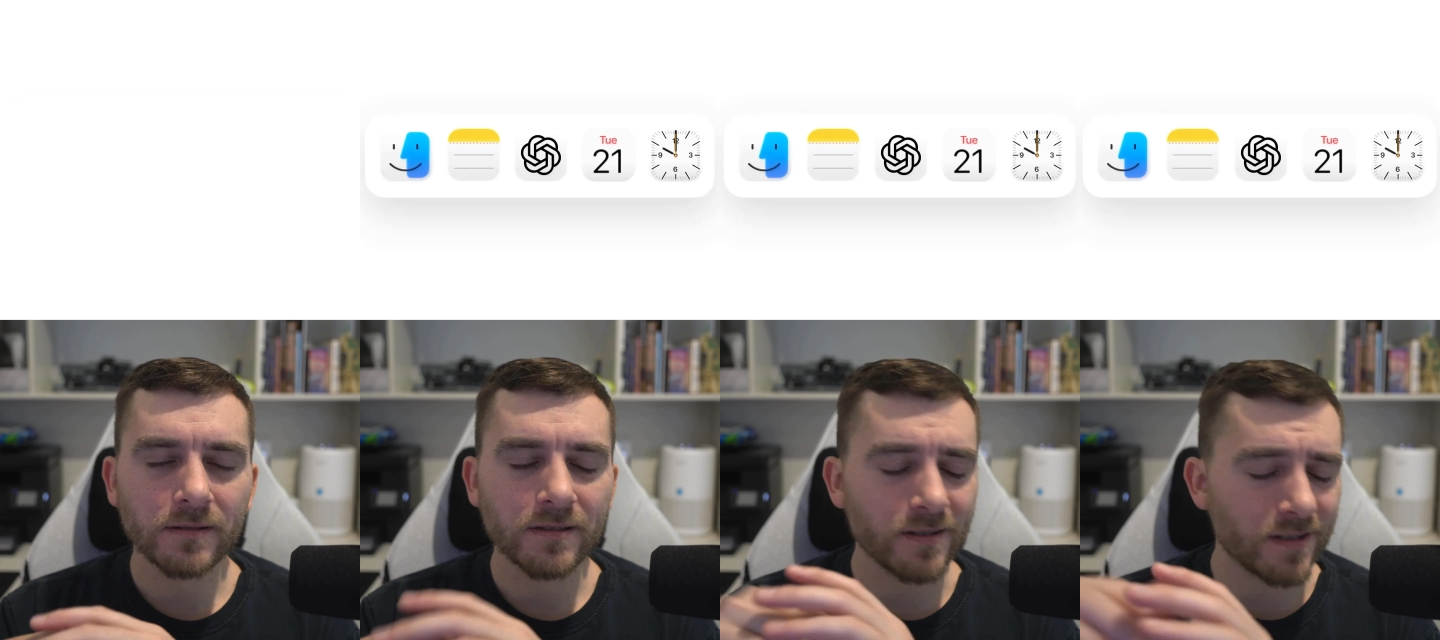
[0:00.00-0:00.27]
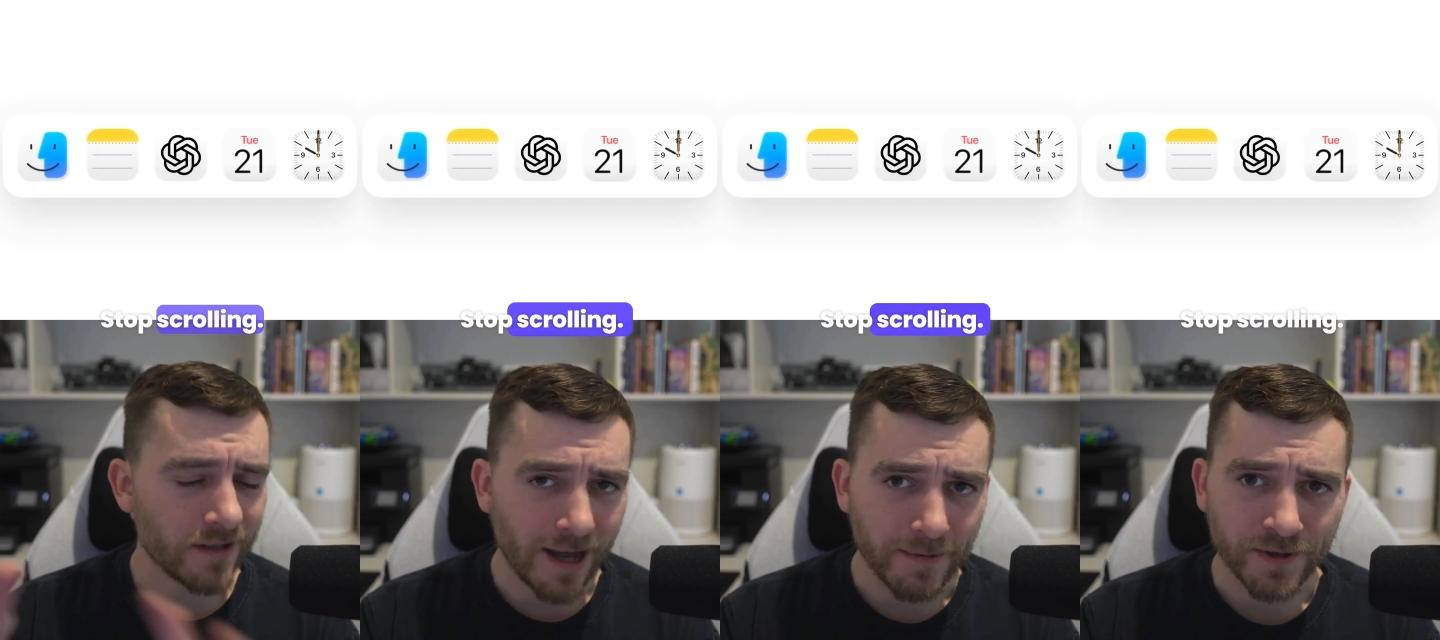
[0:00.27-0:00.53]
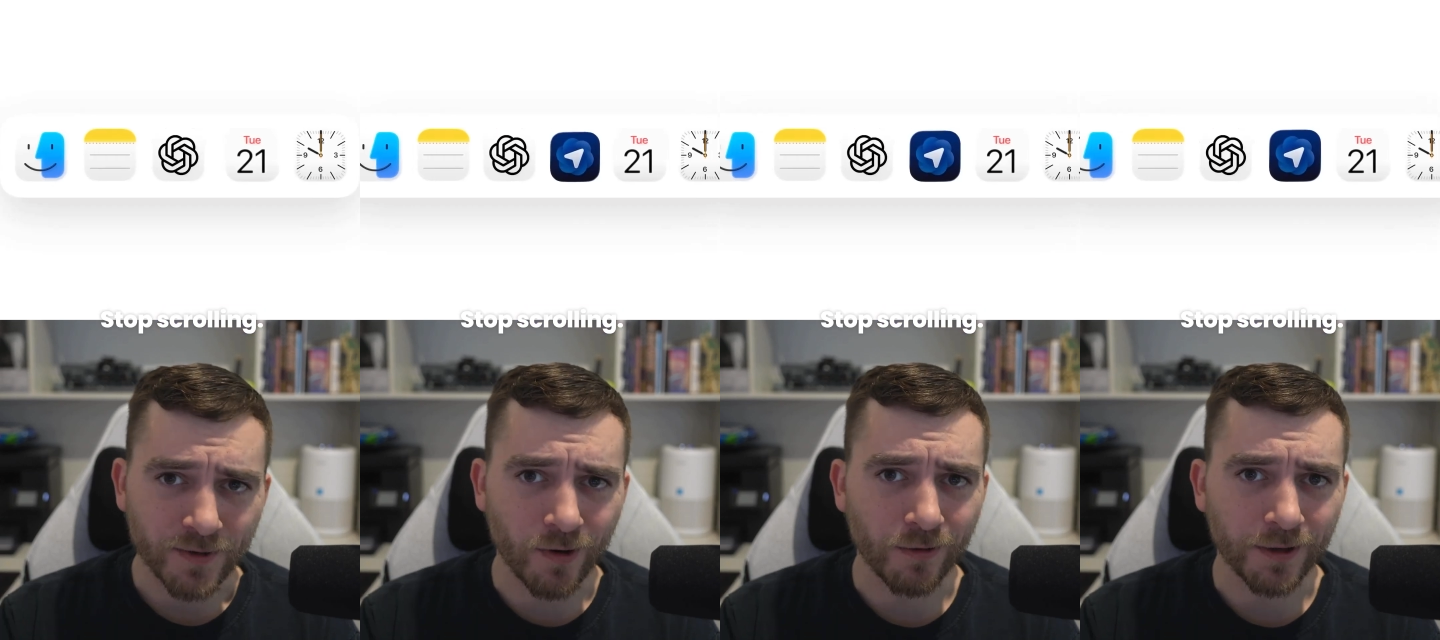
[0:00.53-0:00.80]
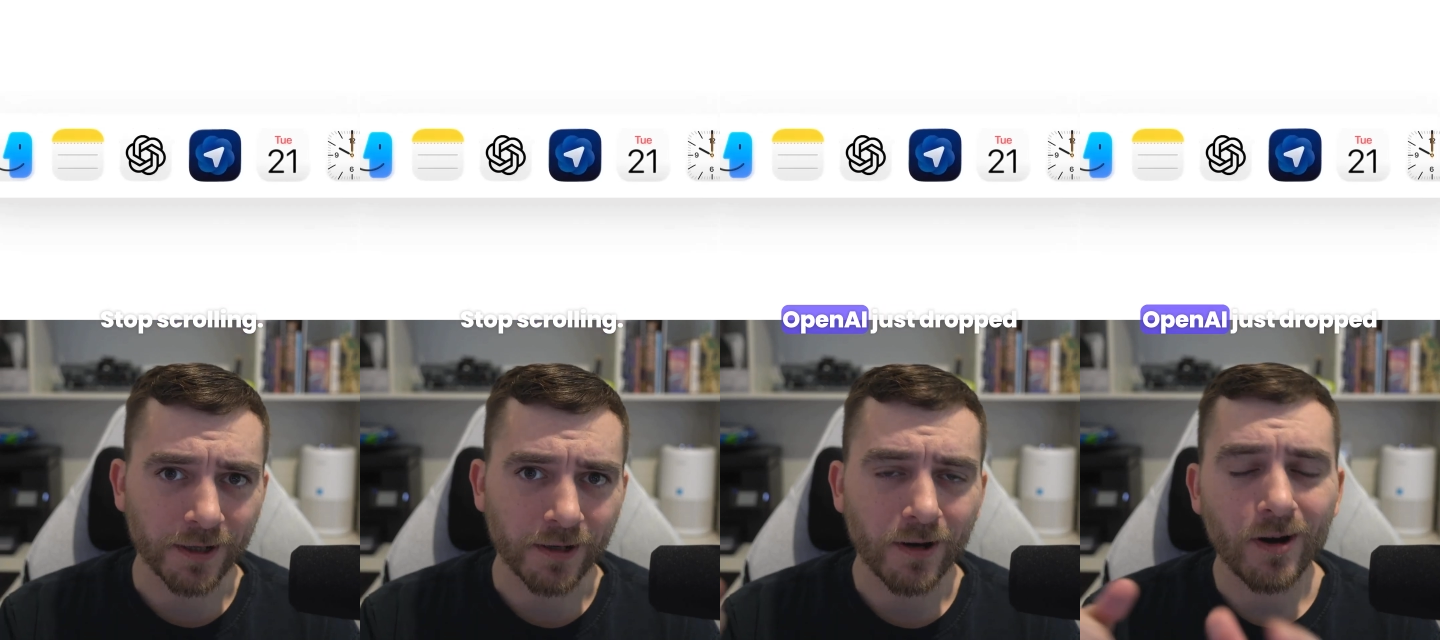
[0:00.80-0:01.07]
Stop
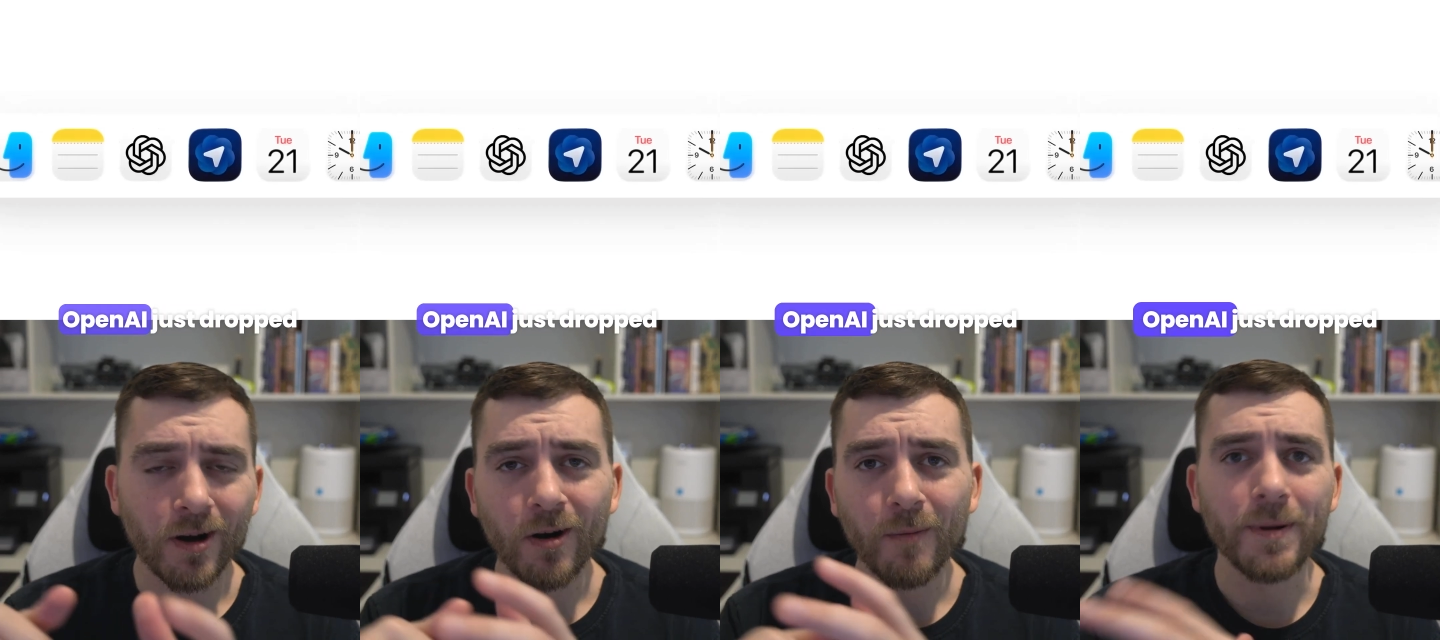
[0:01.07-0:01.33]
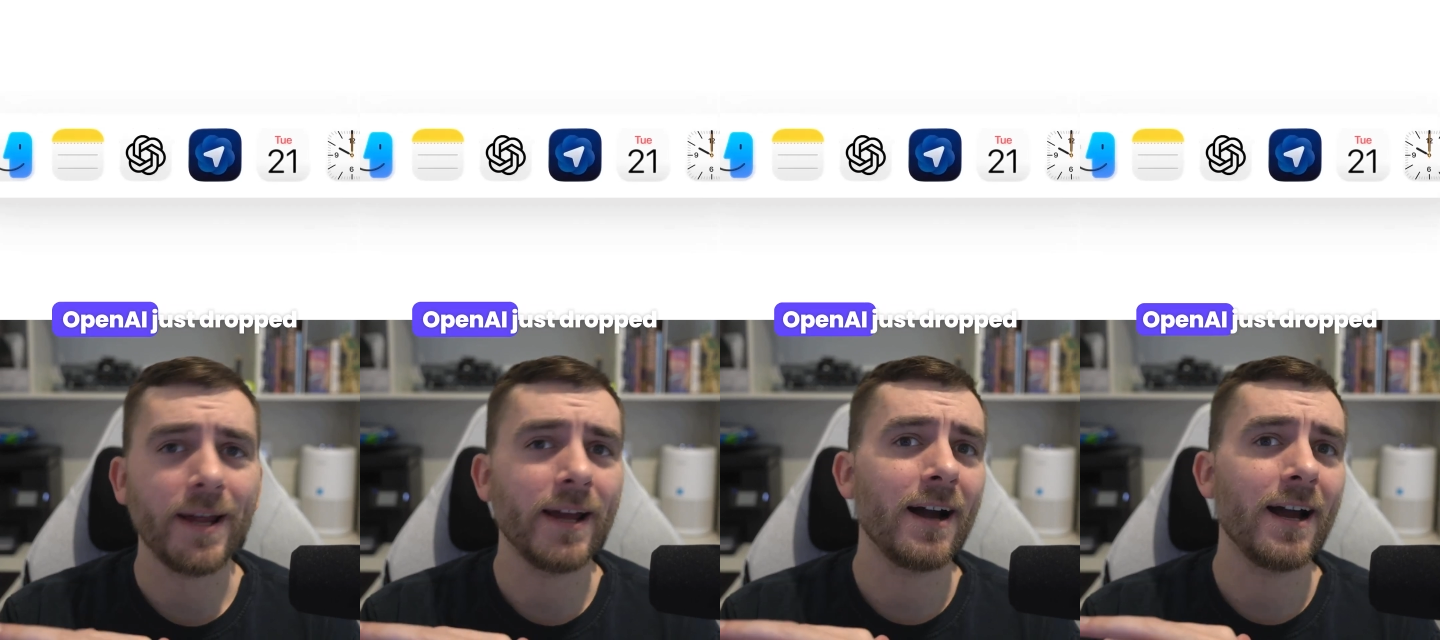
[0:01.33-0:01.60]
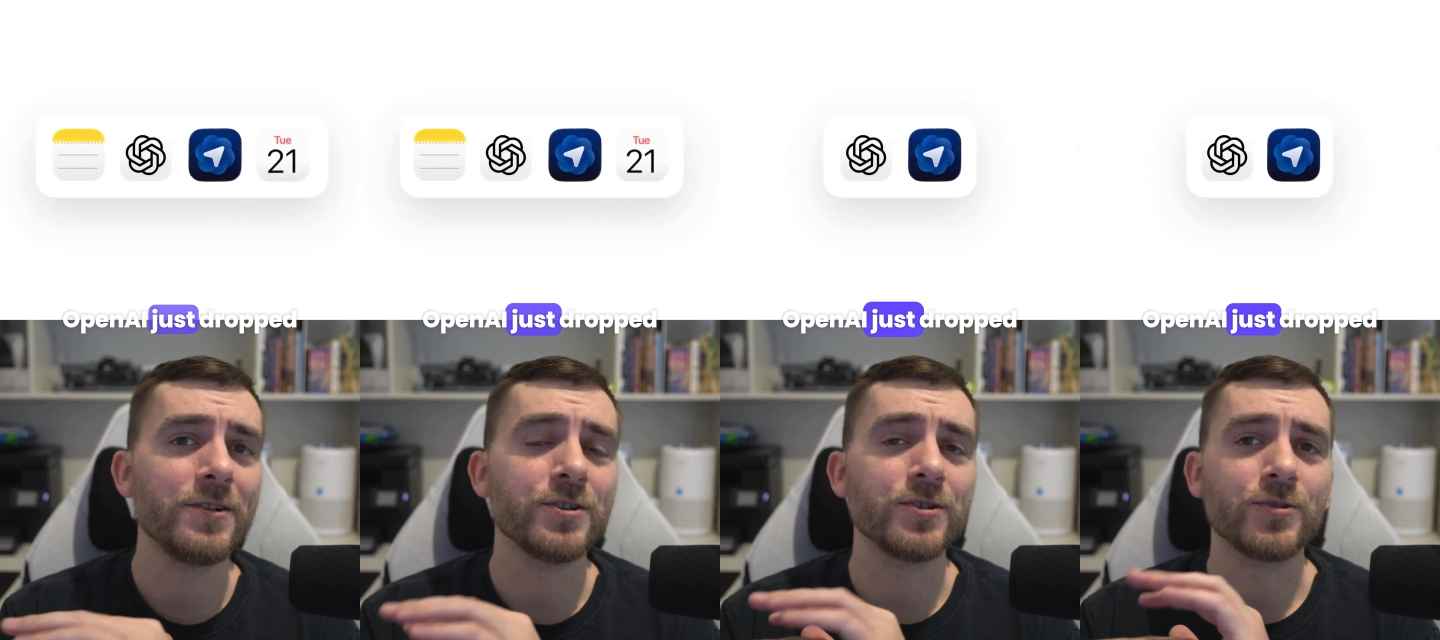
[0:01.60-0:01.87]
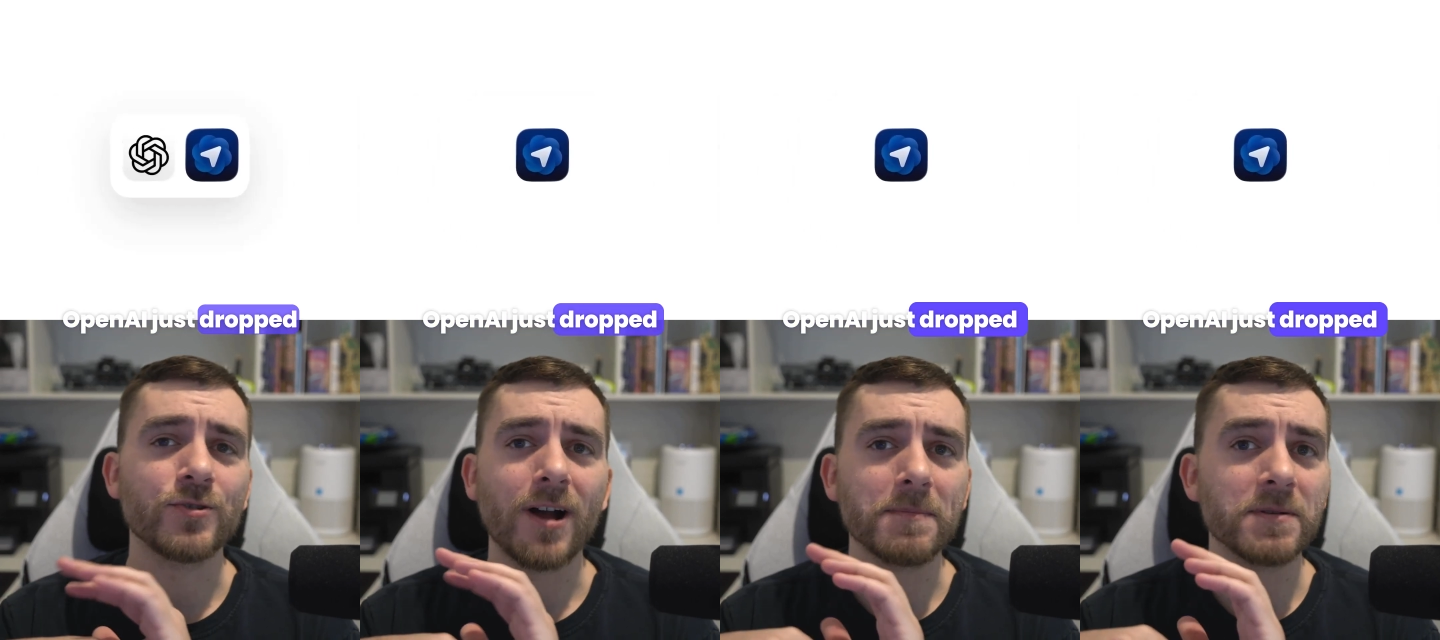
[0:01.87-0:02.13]
scrolling. OpenAI
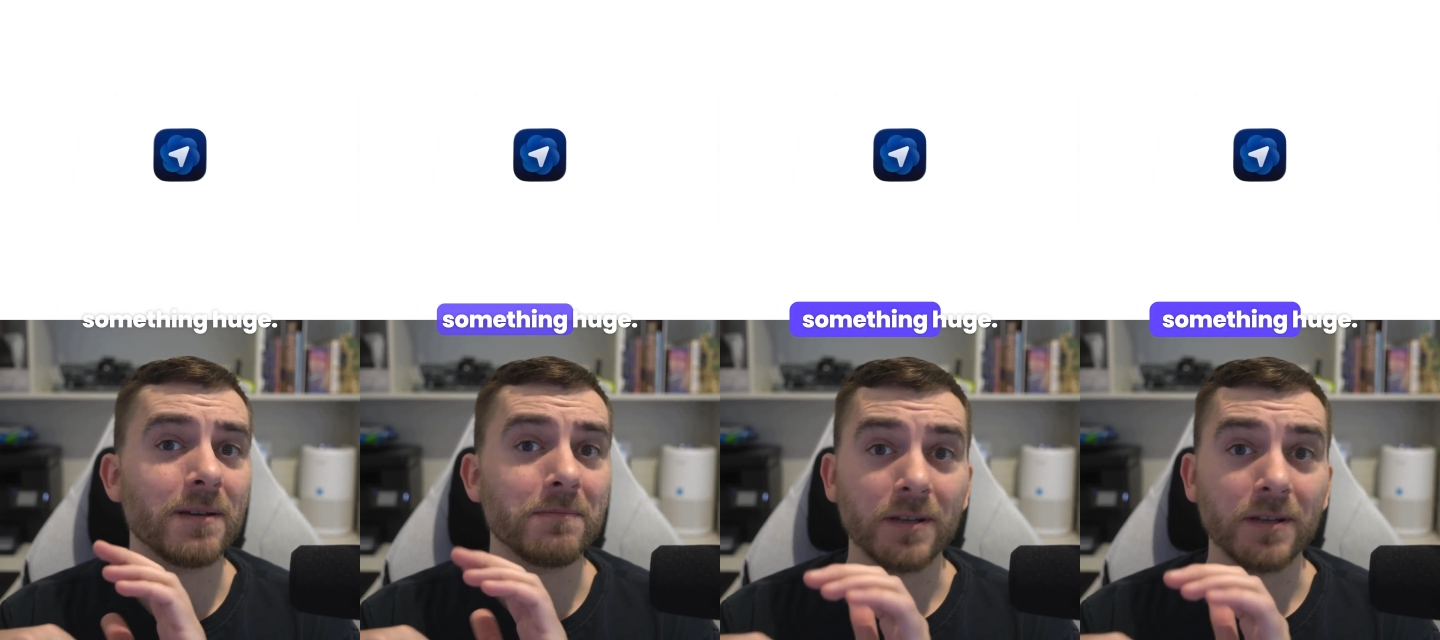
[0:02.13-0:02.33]
just dropped